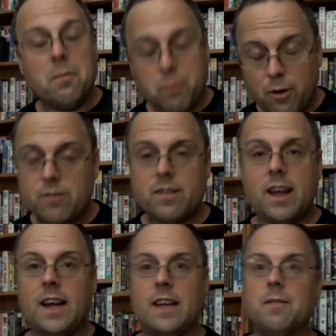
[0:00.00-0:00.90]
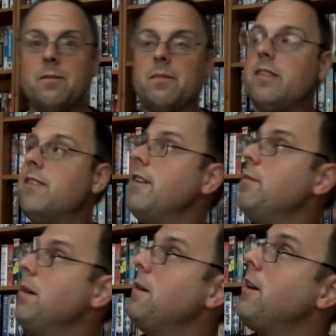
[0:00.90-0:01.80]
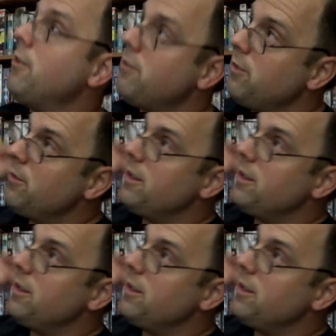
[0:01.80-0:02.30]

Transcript: But I am still got my consoles,